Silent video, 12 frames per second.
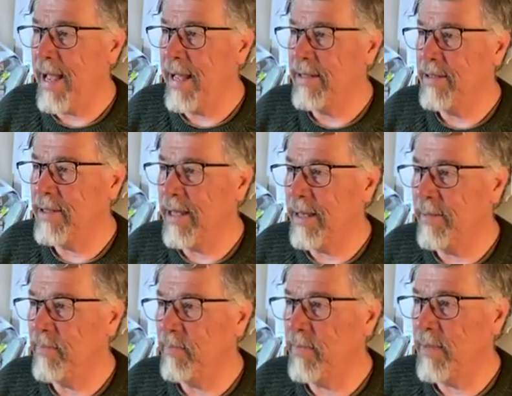And
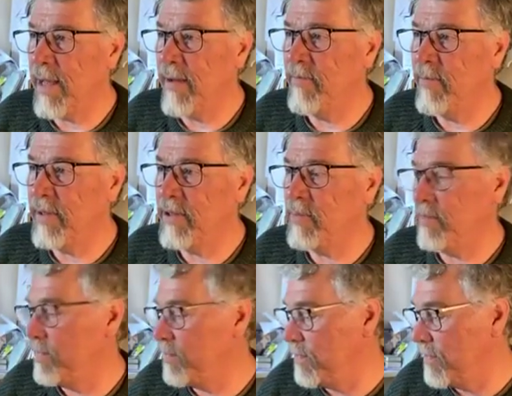
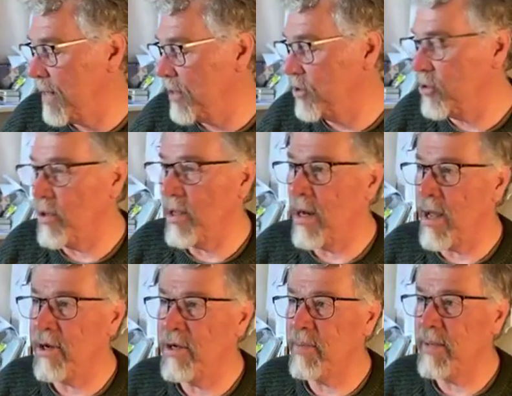it's my joy and
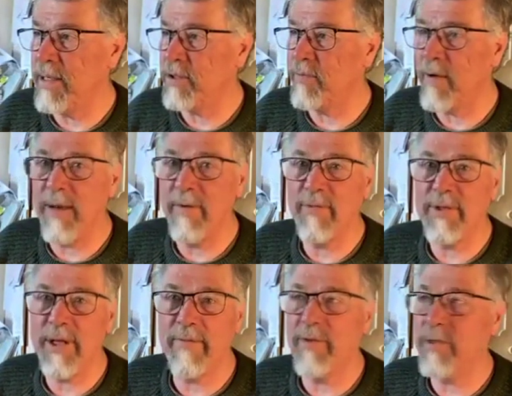honor to be his friend
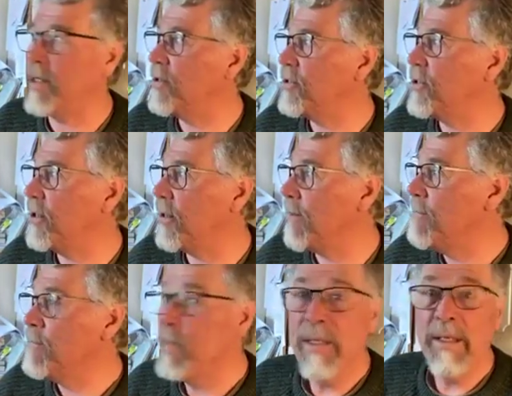for several years
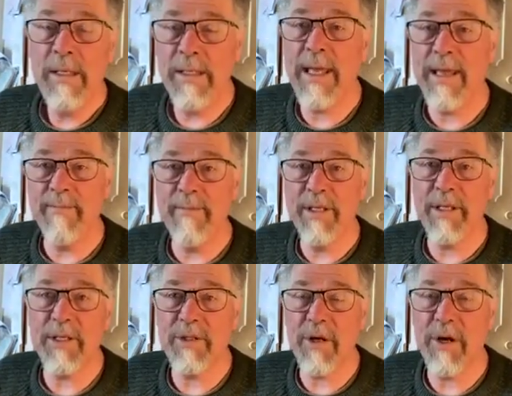here. He gave me
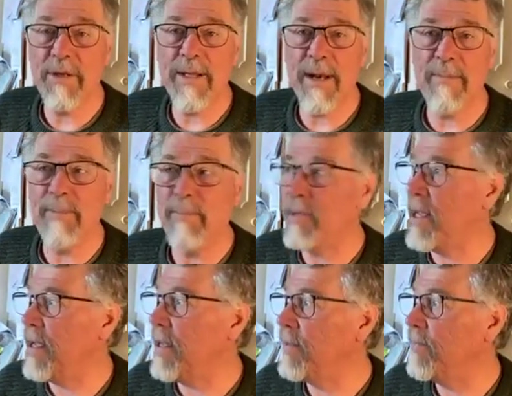the guitar that I've been
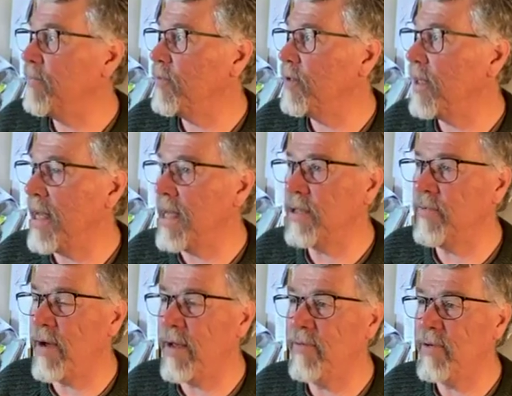playing for the
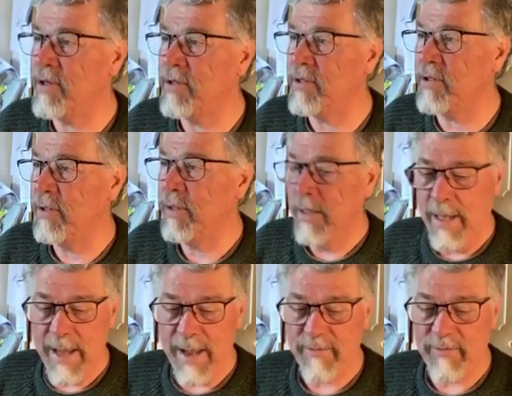last 5 years
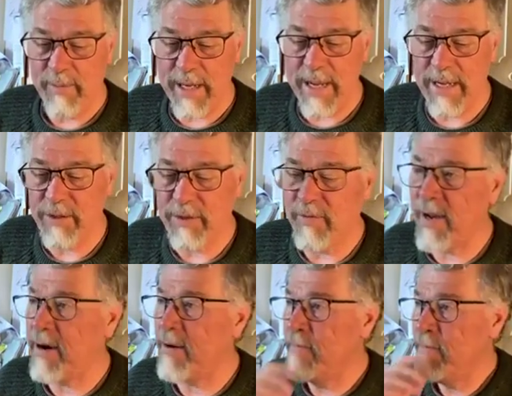after my house
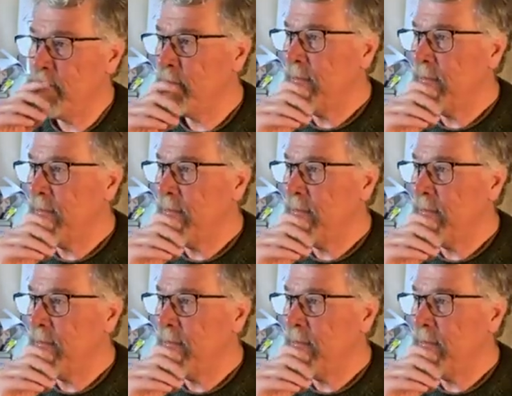fire.